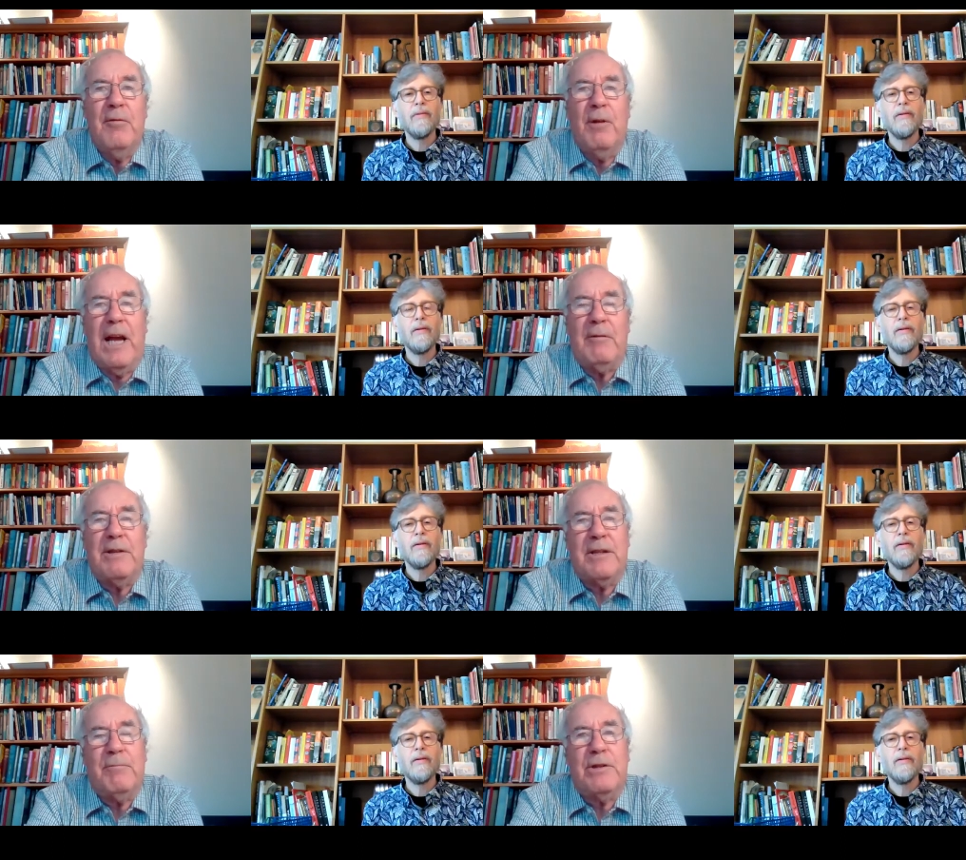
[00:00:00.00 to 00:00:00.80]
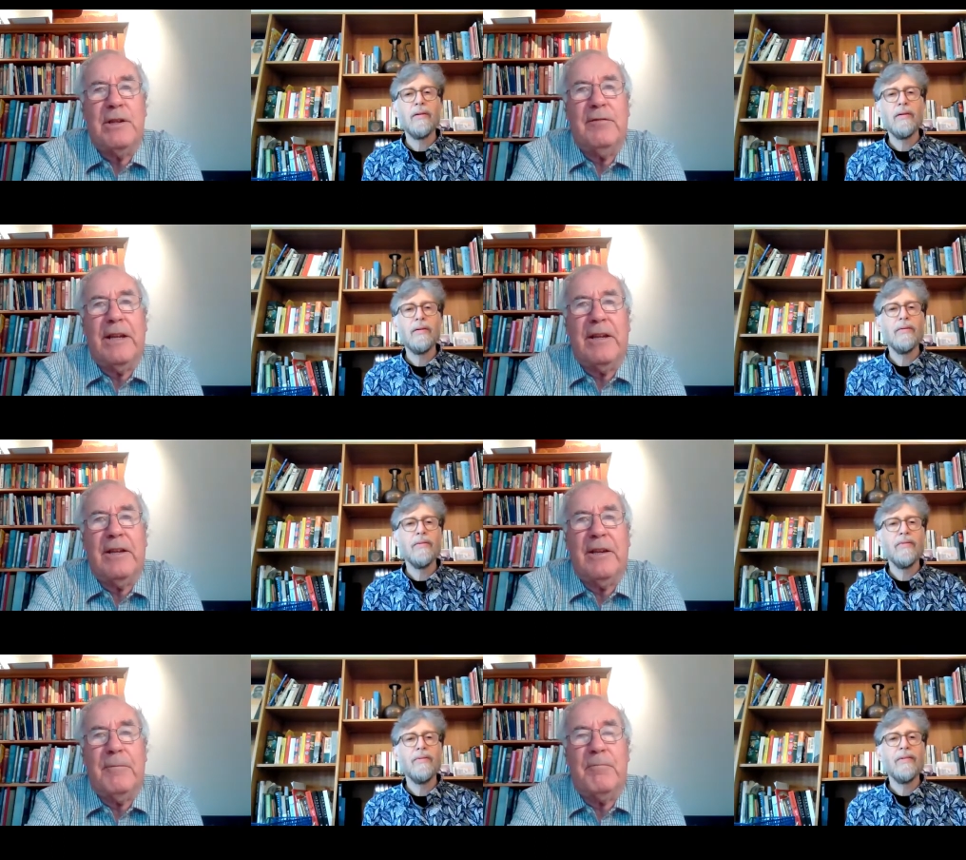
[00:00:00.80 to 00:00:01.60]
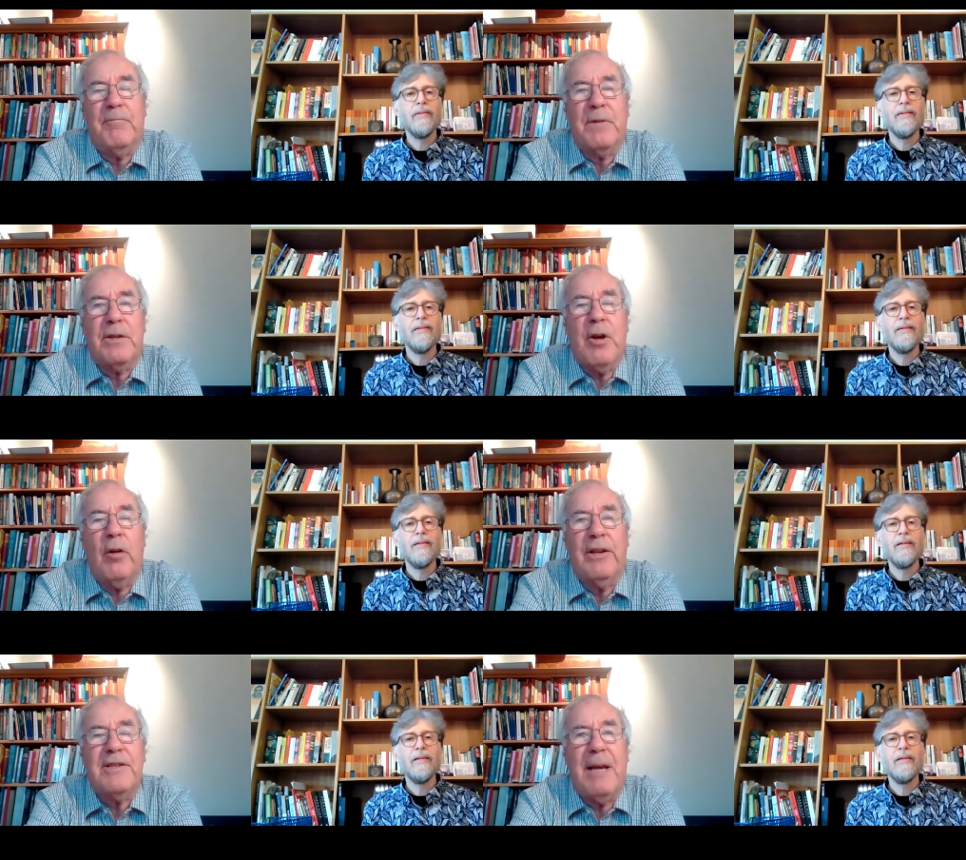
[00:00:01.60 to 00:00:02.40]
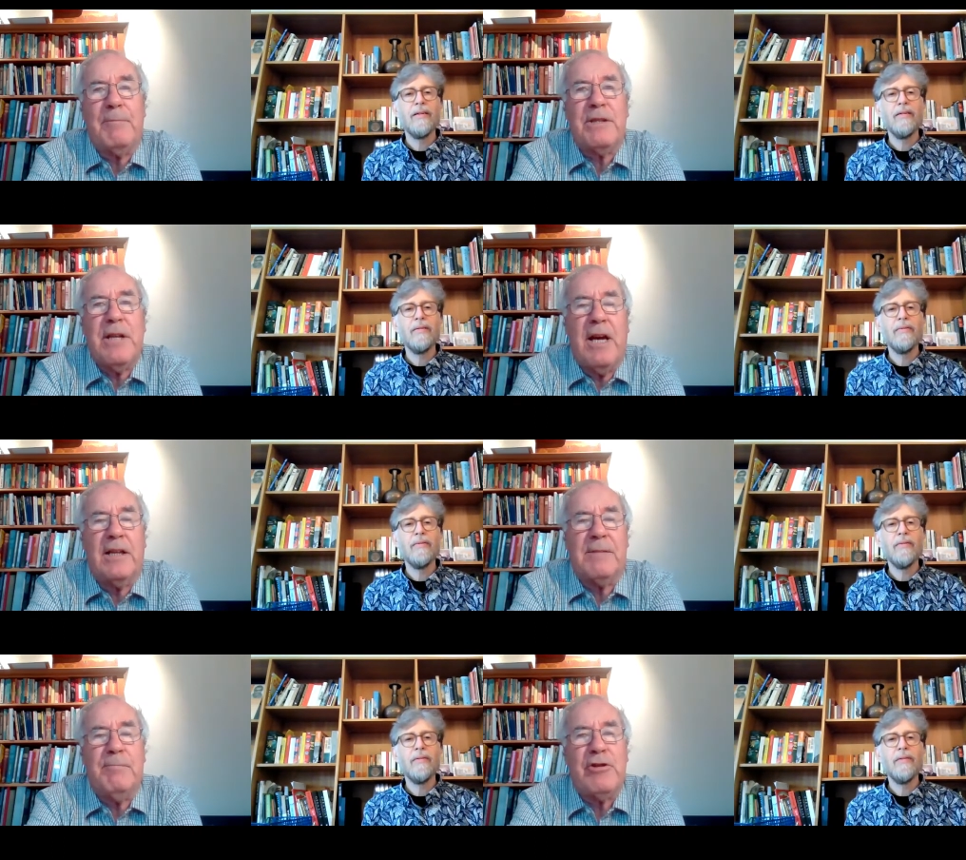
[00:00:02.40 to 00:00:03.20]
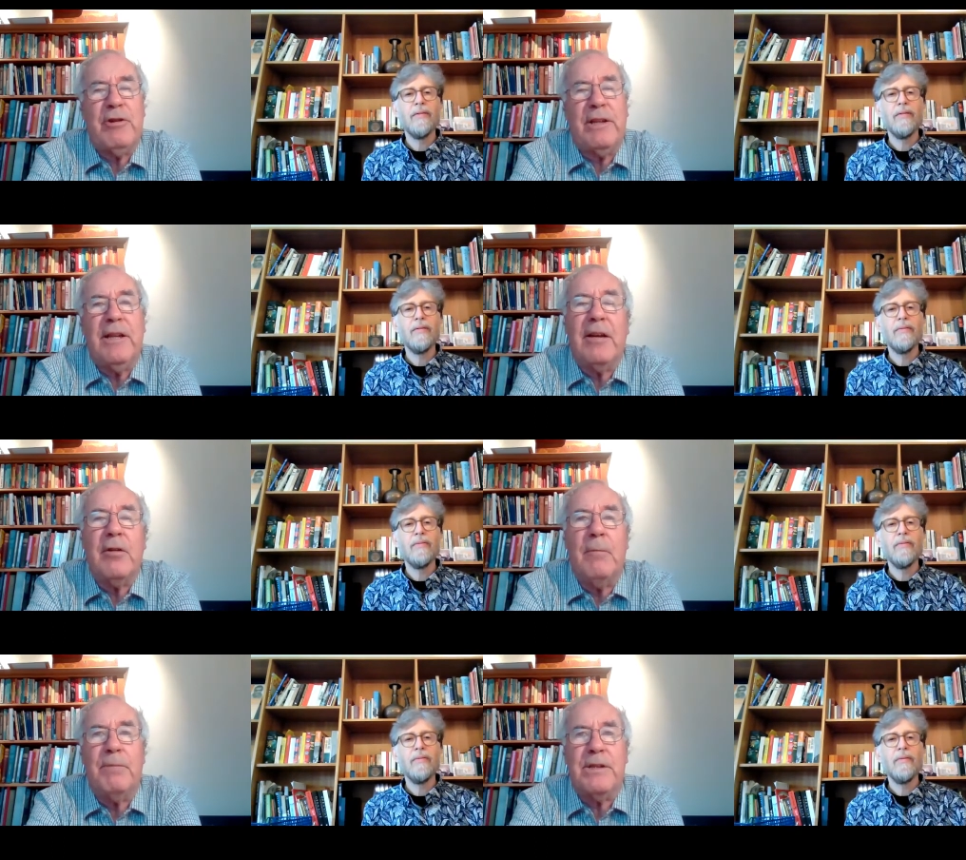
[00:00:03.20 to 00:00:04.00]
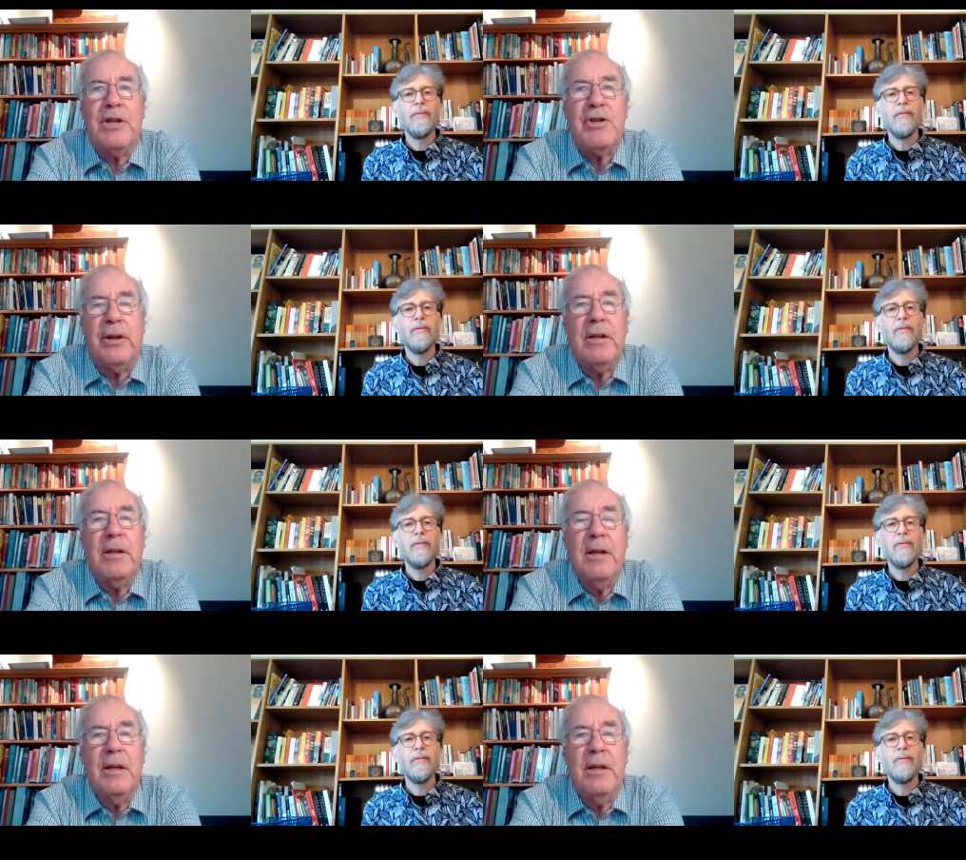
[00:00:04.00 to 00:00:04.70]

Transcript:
Speaker 1: While I was observing um, solar type stars, measuring their composition,